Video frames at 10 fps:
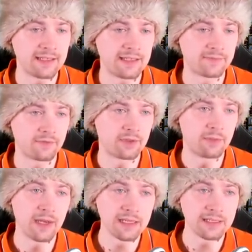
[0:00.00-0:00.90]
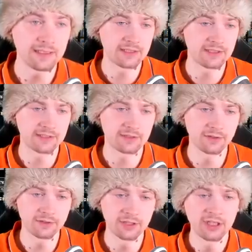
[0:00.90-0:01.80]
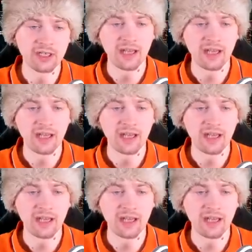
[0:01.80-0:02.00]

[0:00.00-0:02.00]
And as for the money I just got,